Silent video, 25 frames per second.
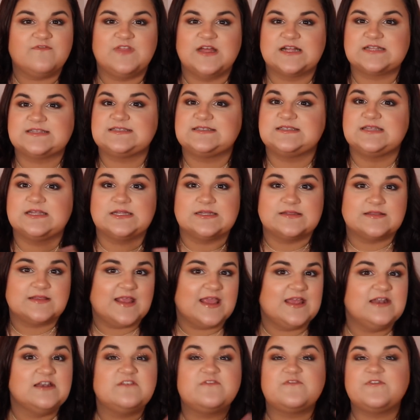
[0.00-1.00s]
That's the
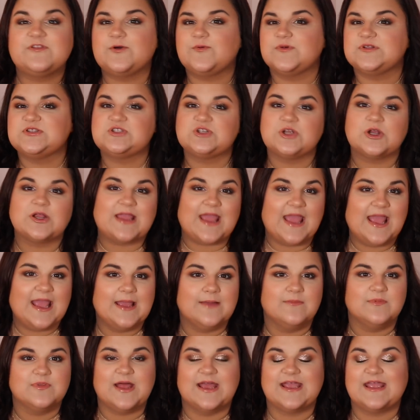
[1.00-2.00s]
influencer
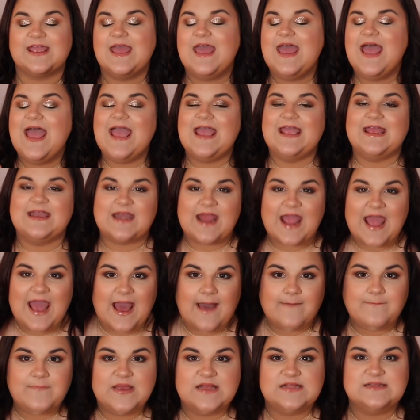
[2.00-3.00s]
game. Like, it
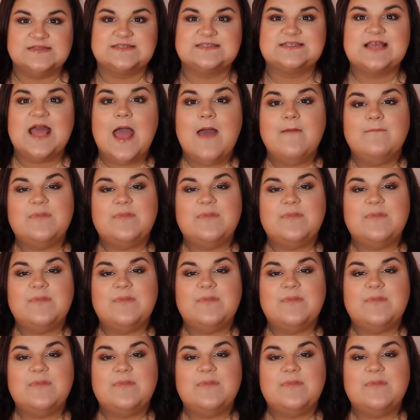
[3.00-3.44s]
happens.